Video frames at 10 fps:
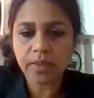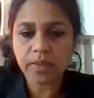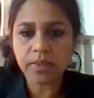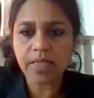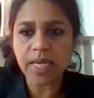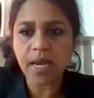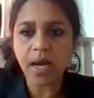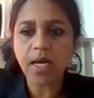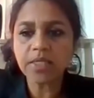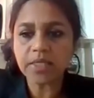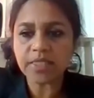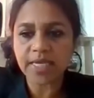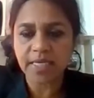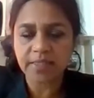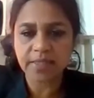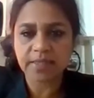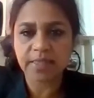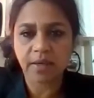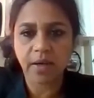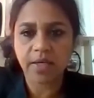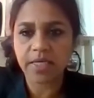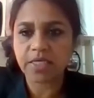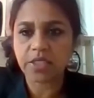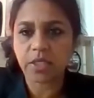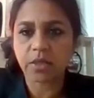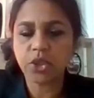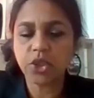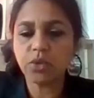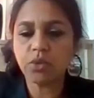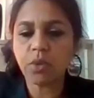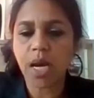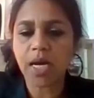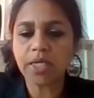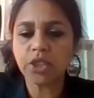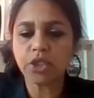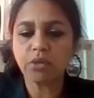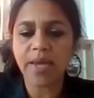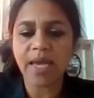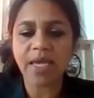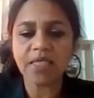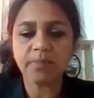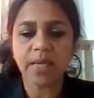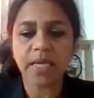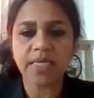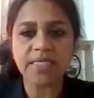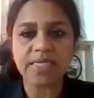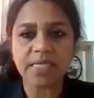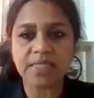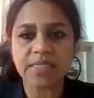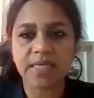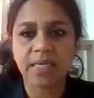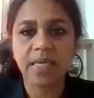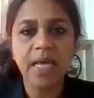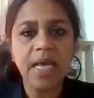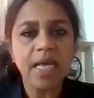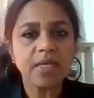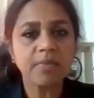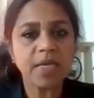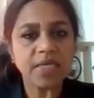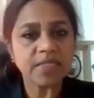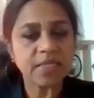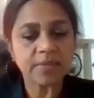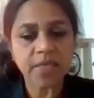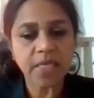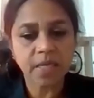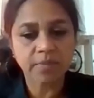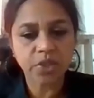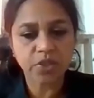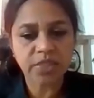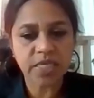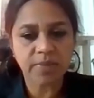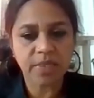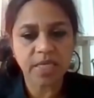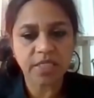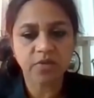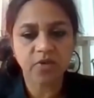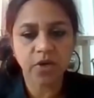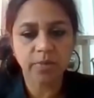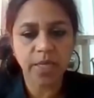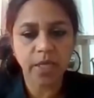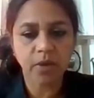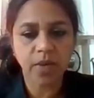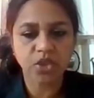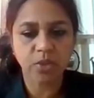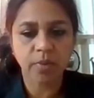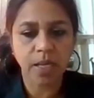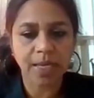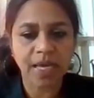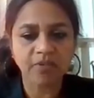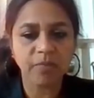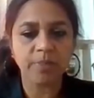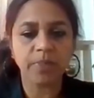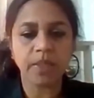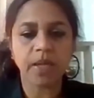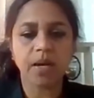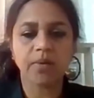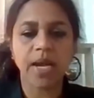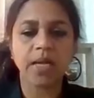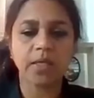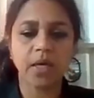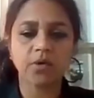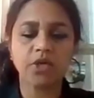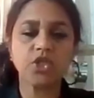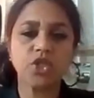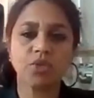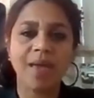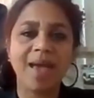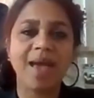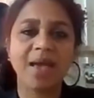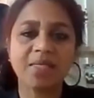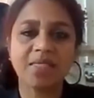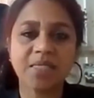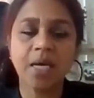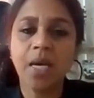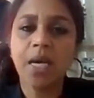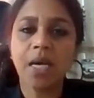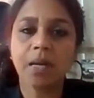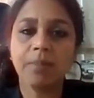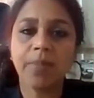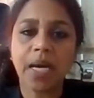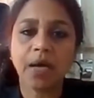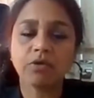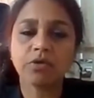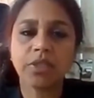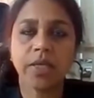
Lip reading: the other tests that are concerned, do I do antibody testing the minute somebody comes to see me? That's a very big question. A lot of people are encouraged to ask about